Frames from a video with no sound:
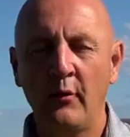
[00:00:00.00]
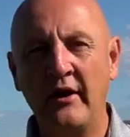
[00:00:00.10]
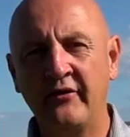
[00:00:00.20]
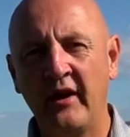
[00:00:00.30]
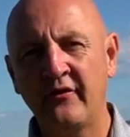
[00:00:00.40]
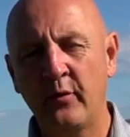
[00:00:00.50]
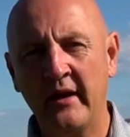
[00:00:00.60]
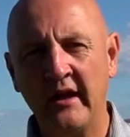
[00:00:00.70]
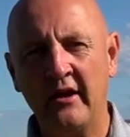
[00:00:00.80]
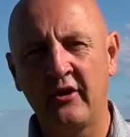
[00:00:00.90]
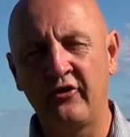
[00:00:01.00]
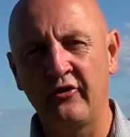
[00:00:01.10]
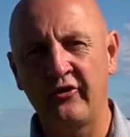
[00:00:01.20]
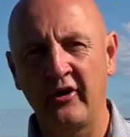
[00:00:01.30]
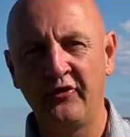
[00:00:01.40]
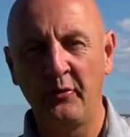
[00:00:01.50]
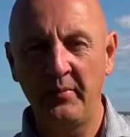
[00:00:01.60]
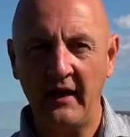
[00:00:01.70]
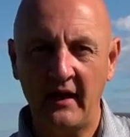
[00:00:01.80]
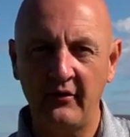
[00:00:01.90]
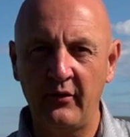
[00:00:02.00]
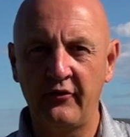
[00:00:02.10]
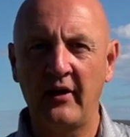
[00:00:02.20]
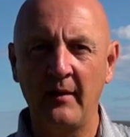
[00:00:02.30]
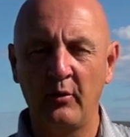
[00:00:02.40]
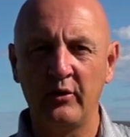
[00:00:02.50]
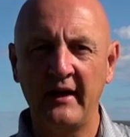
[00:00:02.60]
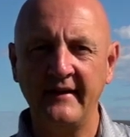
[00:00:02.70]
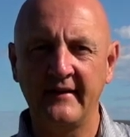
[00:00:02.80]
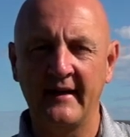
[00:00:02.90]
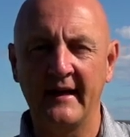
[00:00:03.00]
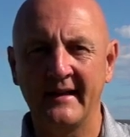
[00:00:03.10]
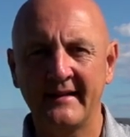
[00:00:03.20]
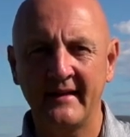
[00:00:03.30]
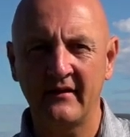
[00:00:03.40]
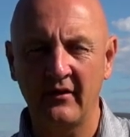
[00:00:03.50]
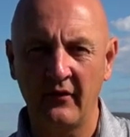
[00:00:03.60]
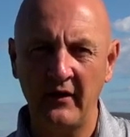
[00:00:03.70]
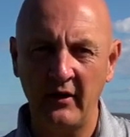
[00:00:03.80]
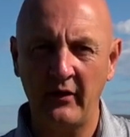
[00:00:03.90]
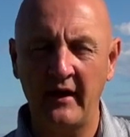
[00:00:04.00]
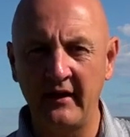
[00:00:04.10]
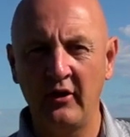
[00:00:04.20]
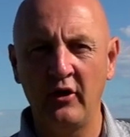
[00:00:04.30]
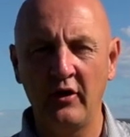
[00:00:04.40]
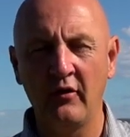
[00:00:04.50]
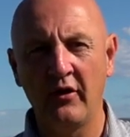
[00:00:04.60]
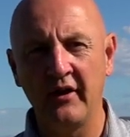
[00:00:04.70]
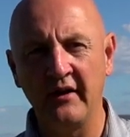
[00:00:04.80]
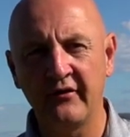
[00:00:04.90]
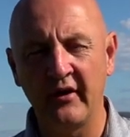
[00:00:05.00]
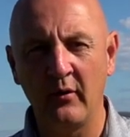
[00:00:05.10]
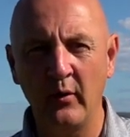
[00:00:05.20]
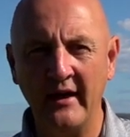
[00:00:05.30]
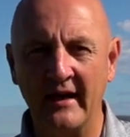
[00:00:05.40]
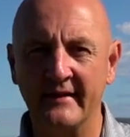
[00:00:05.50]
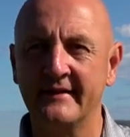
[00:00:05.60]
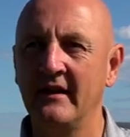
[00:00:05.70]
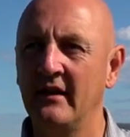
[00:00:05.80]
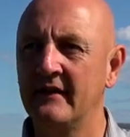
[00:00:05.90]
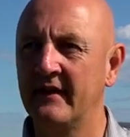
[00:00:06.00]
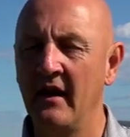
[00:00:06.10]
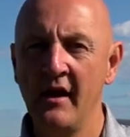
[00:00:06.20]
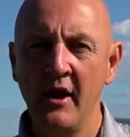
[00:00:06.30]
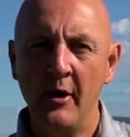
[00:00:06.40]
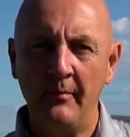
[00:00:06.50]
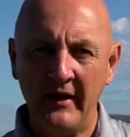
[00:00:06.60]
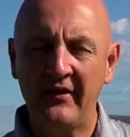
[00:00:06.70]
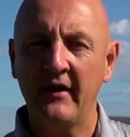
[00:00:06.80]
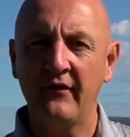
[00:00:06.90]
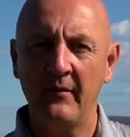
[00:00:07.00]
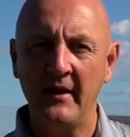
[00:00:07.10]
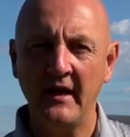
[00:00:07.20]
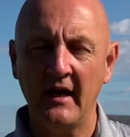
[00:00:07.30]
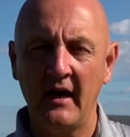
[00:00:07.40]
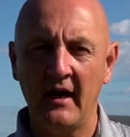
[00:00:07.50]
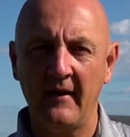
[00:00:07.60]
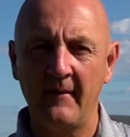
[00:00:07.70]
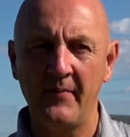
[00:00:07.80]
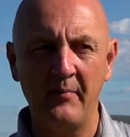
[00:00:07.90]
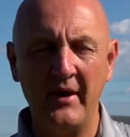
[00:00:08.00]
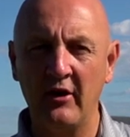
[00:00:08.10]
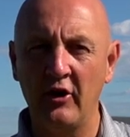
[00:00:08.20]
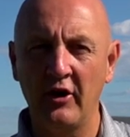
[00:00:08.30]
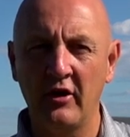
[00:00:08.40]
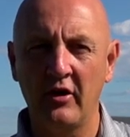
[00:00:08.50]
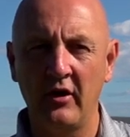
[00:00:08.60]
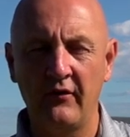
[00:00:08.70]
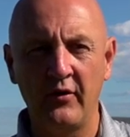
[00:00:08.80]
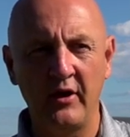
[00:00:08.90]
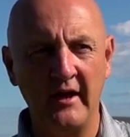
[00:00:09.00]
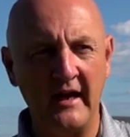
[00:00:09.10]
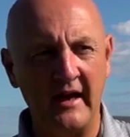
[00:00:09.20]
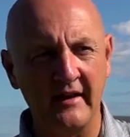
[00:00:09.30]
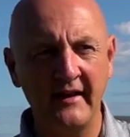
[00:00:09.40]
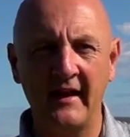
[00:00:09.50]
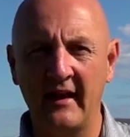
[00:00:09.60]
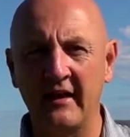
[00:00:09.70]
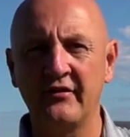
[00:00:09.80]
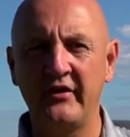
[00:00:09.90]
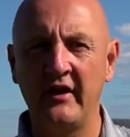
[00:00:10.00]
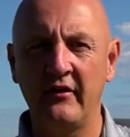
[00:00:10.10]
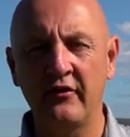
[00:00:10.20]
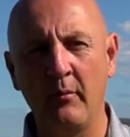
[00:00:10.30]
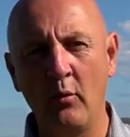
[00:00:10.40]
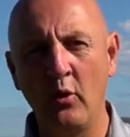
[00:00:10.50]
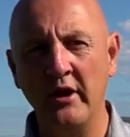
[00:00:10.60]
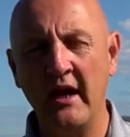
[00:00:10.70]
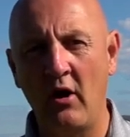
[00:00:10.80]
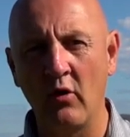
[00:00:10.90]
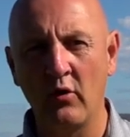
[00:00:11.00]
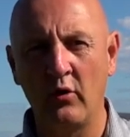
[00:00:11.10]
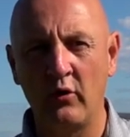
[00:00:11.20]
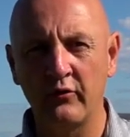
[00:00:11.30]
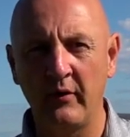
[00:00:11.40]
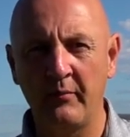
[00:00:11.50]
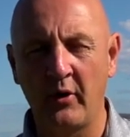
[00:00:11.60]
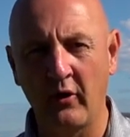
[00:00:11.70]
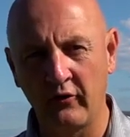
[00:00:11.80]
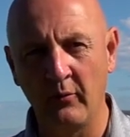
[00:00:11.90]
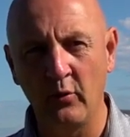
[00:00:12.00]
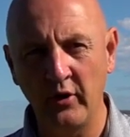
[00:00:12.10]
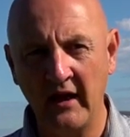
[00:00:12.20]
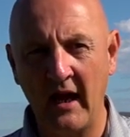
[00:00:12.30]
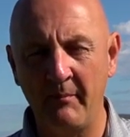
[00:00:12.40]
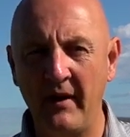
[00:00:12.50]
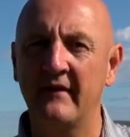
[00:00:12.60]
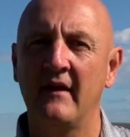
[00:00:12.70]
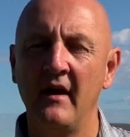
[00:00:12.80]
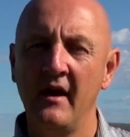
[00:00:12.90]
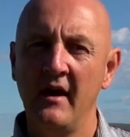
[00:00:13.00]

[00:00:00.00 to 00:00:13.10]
Okay, so let's quickly just uh, jump in and do the dry ball data thing. And I said this on a video that I did earlier on this uh, week, actually, that's a uh, big thing for me, uh, big learning curve, really. And I did it last year, is the more you get on course with products, the more you get a better